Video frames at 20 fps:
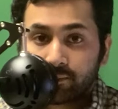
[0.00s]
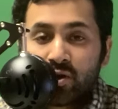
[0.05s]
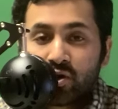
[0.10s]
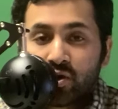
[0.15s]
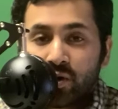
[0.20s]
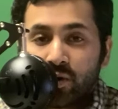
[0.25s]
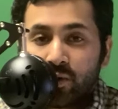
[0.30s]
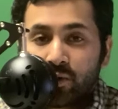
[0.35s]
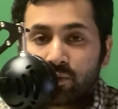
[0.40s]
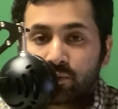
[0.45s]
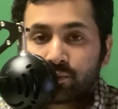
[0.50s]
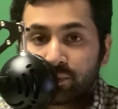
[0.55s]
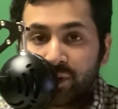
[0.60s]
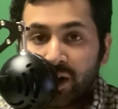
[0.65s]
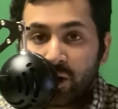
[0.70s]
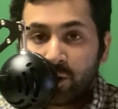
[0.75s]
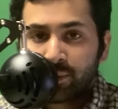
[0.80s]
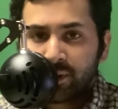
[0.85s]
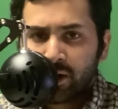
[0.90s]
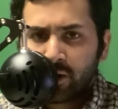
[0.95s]
So
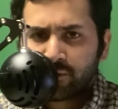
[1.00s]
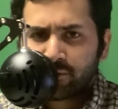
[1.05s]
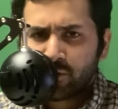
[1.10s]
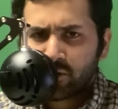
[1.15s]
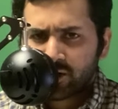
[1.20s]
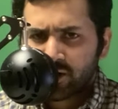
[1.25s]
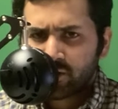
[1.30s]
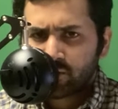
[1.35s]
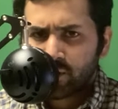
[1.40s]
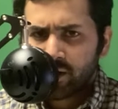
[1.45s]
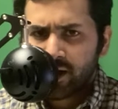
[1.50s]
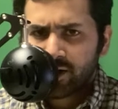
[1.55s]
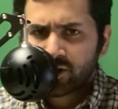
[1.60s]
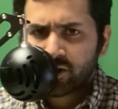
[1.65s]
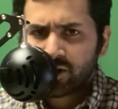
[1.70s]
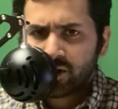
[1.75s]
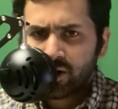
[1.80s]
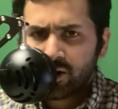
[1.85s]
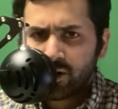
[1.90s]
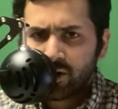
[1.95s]
that will be our first
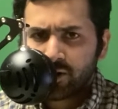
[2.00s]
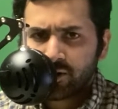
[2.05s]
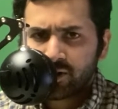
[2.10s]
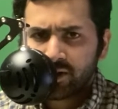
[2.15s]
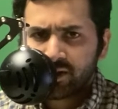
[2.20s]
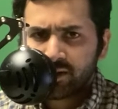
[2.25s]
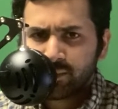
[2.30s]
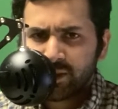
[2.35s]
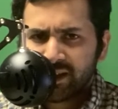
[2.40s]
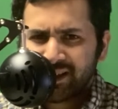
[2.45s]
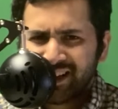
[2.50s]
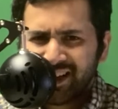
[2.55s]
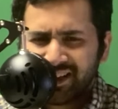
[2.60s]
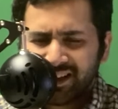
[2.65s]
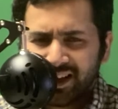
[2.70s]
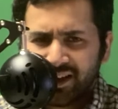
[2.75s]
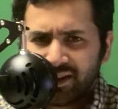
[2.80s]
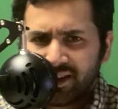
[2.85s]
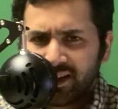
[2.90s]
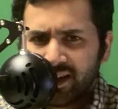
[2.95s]
introduction to her. She's going to be
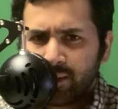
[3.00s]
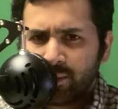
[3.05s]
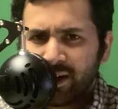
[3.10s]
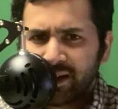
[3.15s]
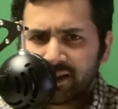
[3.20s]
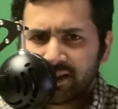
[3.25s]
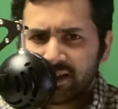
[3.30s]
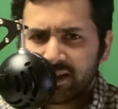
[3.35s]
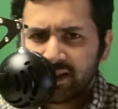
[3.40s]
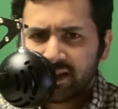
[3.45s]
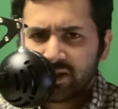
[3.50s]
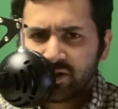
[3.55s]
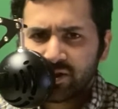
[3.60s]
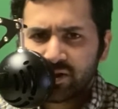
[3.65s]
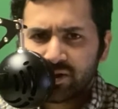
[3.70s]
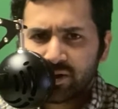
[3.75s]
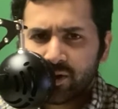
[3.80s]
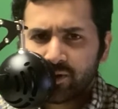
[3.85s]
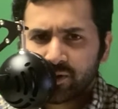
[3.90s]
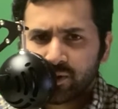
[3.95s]
attending, I think, MIT.
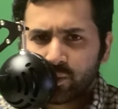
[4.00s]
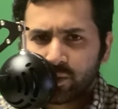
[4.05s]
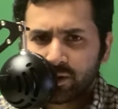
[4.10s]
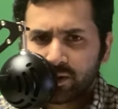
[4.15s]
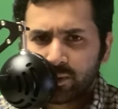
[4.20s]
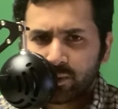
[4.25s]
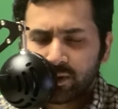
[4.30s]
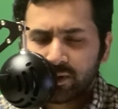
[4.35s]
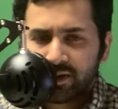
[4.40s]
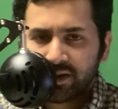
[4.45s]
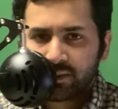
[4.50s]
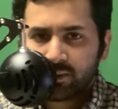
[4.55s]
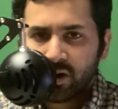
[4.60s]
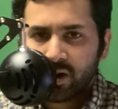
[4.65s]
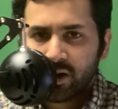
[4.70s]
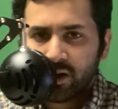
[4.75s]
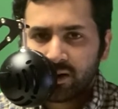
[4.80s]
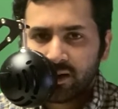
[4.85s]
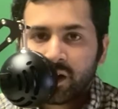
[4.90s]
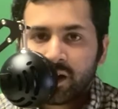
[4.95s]
She's also really
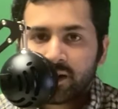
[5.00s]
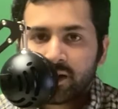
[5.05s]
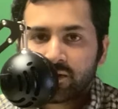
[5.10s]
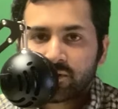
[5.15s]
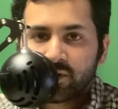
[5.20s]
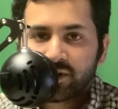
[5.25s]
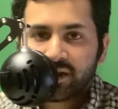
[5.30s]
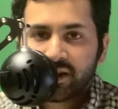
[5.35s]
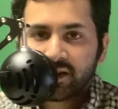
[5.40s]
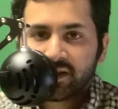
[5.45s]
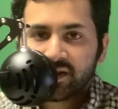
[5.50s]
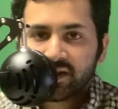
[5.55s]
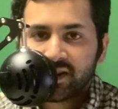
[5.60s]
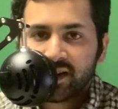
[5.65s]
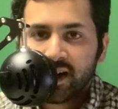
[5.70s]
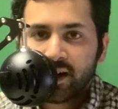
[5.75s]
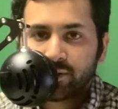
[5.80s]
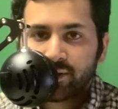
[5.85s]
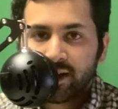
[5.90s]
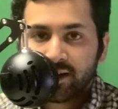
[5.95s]
smart. And interesting to see
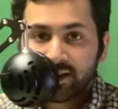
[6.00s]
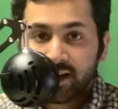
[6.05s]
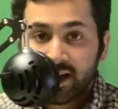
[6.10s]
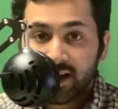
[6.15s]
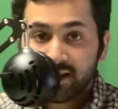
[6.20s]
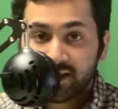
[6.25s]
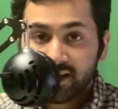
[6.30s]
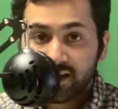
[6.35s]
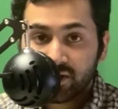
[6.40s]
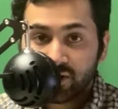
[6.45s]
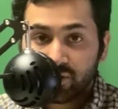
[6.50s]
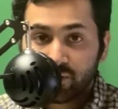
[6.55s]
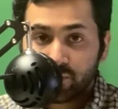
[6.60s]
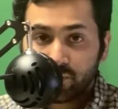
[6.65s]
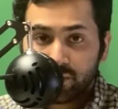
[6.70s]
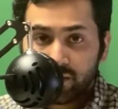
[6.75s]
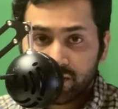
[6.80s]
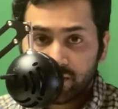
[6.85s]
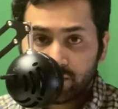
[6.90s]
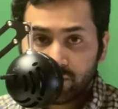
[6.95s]
how that ties into
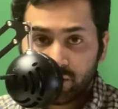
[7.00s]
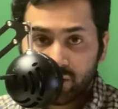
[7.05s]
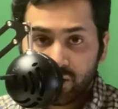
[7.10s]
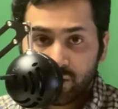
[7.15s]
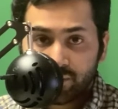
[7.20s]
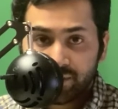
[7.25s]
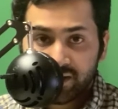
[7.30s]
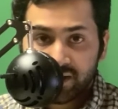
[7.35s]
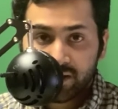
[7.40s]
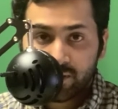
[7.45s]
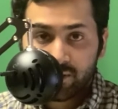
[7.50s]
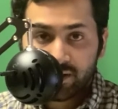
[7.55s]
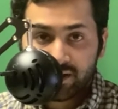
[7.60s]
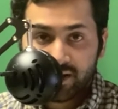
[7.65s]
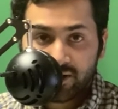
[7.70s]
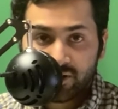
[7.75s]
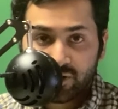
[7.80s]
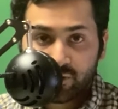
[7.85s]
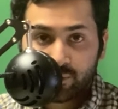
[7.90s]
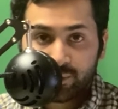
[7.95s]
her own series
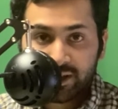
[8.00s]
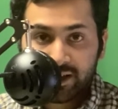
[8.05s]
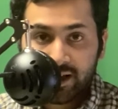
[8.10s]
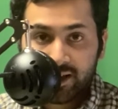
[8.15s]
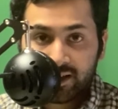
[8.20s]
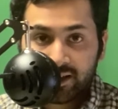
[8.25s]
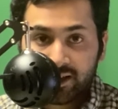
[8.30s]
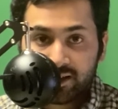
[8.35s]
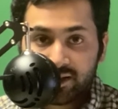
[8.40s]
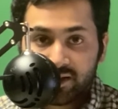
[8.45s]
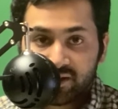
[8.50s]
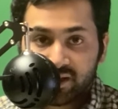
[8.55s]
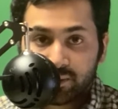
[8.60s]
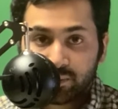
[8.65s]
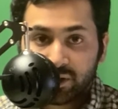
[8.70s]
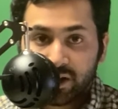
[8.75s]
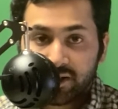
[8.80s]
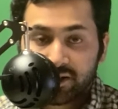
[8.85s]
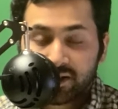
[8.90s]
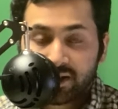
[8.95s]
that she'll be getting on Disney+.
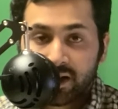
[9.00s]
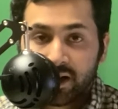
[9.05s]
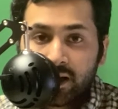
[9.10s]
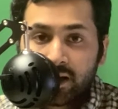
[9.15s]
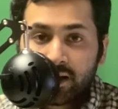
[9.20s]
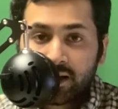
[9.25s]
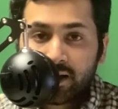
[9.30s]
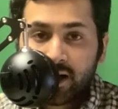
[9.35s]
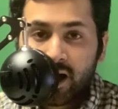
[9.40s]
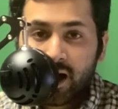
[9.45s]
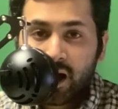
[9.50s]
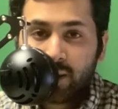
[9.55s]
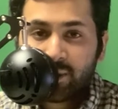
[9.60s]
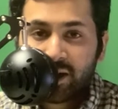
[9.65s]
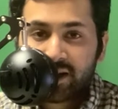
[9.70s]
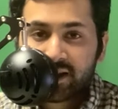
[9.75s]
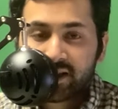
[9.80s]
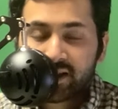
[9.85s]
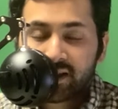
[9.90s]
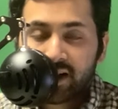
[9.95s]
In the
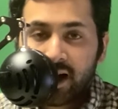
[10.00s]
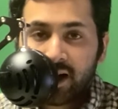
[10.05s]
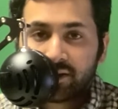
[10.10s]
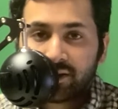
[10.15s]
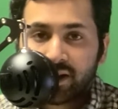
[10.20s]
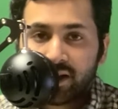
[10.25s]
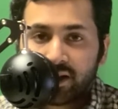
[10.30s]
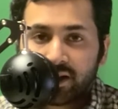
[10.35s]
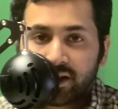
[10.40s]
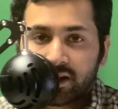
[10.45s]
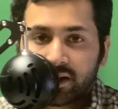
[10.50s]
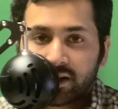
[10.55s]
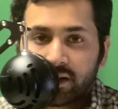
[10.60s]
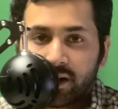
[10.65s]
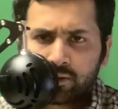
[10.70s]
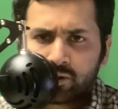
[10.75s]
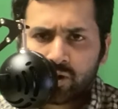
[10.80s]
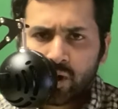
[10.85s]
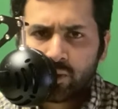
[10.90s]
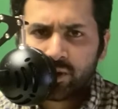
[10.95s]
comics, I think
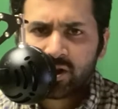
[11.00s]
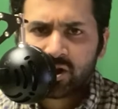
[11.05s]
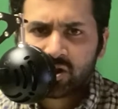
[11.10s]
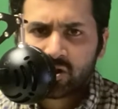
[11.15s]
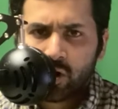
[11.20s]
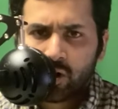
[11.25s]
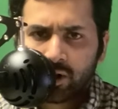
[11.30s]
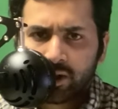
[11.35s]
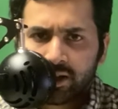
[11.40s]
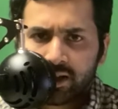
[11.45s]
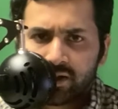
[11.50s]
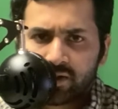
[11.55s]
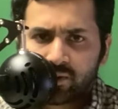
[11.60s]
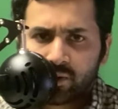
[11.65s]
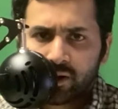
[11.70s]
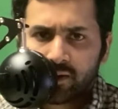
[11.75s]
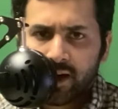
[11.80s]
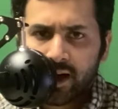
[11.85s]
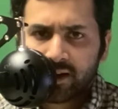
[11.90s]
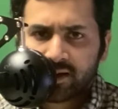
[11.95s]
Tony Stark, he
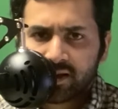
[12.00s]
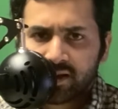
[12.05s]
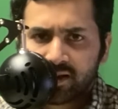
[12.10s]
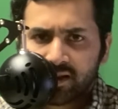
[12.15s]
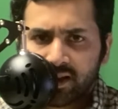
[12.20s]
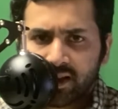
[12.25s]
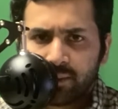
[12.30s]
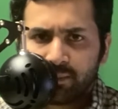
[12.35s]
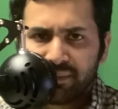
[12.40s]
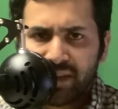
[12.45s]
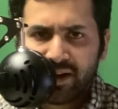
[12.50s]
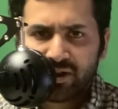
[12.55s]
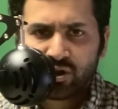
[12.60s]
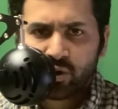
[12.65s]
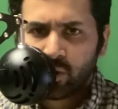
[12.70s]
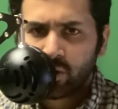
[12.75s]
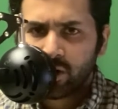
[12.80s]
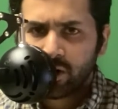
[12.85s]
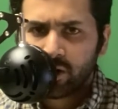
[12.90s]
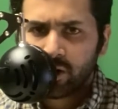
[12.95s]
sort of acts as like a
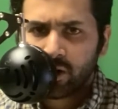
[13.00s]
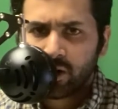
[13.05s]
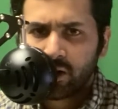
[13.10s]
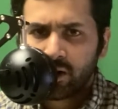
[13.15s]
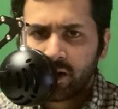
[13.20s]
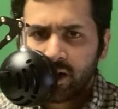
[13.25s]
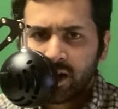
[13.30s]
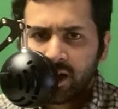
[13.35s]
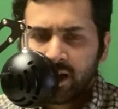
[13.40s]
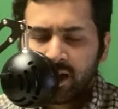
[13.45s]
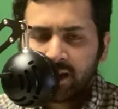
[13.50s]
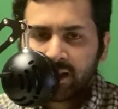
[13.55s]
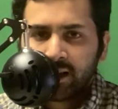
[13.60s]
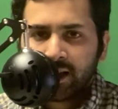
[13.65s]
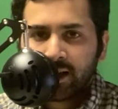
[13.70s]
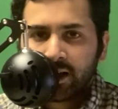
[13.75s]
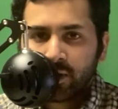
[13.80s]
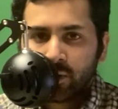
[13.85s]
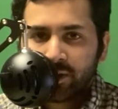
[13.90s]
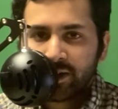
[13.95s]
mentor to her.
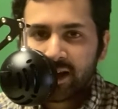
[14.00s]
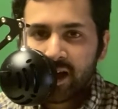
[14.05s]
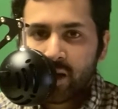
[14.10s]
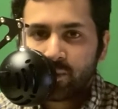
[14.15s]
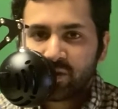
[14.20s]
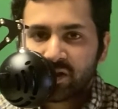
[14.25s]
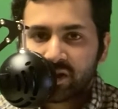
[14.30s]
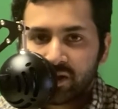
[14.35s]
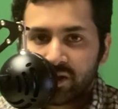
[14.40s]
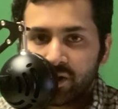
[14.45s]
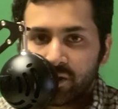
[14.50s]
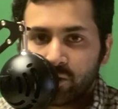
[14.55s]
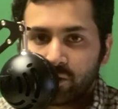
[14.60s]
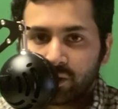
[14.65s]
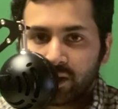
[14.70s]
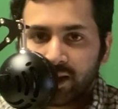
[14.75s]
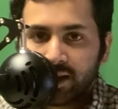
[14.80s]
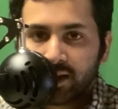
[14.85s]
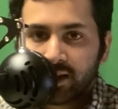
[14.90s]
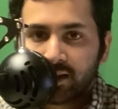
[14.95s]
Like, I know in the MCU,
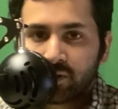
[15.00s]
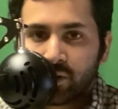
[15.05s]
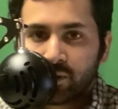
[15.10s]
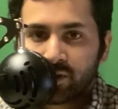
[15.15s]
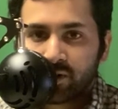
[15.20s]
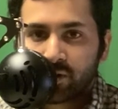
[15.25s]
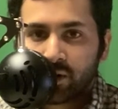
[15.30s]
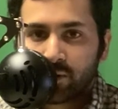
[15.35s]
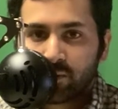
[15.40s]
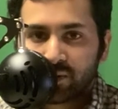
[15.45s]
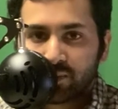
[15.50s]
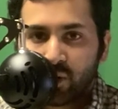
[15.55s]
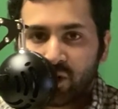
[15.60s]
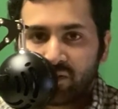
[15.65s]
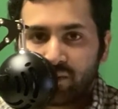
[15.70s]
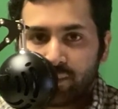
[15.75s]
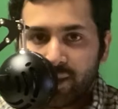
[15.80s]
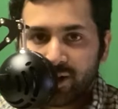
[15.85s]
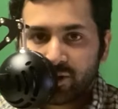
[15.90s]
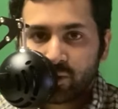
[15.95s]
like, Tony Stark was more of
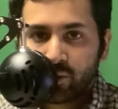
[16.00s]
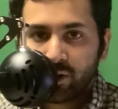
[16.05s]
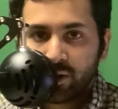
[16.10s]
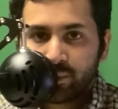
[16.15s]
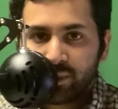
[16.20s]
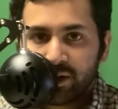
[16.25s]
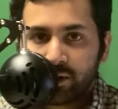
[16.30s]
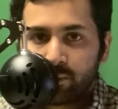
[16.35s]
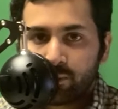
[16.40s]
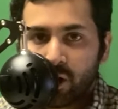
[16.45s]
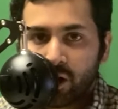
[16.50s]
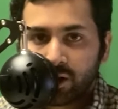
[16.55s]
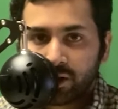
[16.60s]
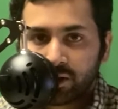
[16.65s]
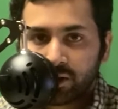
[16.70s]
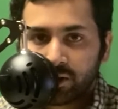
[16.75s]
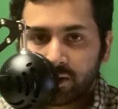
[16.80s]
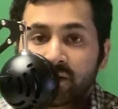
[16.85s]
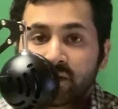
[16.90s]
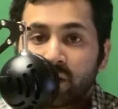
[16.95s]
a mentor to Peter
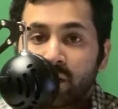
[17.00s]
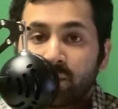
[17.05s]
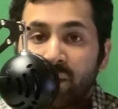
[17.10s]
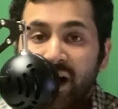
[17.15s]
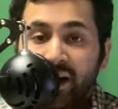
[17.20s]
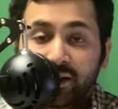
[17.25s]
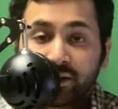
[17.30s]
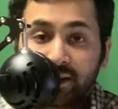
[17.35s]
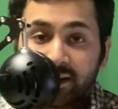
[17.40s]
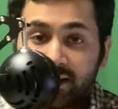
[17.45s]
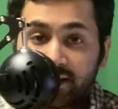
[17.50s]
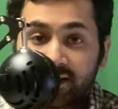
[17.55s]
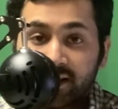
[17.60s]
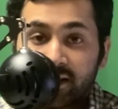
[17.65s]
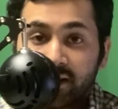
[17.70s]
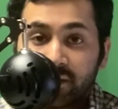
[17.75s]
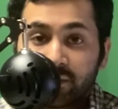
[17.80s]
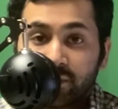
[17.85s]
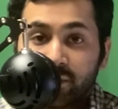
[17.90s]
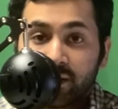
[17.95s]
Parker, so I'm mildly
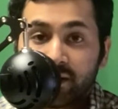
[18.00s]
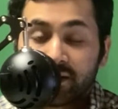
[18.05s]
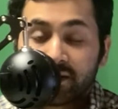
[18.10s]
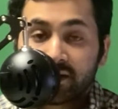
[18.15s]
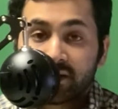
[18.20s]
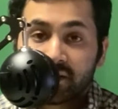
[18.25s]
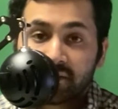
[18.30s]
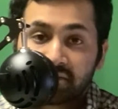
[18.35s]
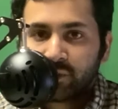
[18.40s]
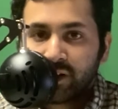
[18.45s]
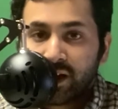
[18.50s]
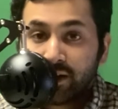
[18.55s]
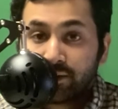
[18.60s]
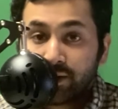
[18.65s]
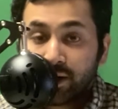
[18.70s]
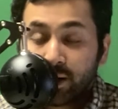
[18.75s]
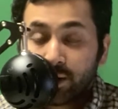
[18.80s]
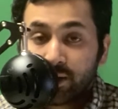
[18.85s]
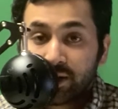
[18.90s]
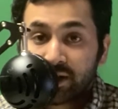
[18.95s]
excited for this. Then
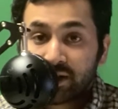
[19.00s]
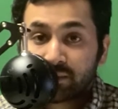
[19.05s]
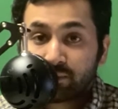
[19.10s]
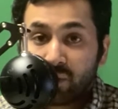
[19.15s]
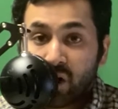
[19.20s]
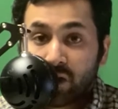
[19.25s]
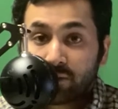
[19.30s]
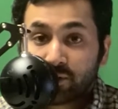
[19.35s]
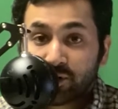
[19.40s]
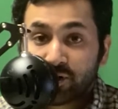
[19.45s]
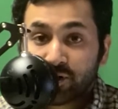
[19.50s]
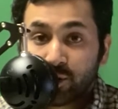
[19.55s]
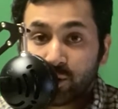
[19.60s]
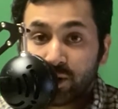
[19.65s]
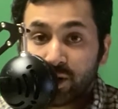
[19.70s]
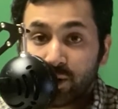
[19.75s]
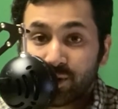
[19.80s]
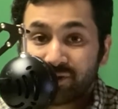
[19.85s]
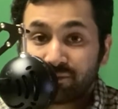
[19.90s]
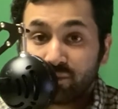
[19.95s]
there is Marvel
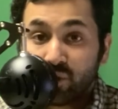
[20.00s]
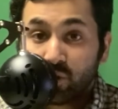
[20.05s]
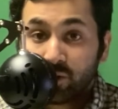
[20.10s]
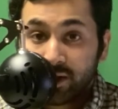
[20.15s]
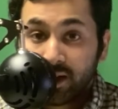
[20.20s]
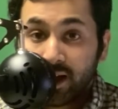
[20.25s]
Studios' Moon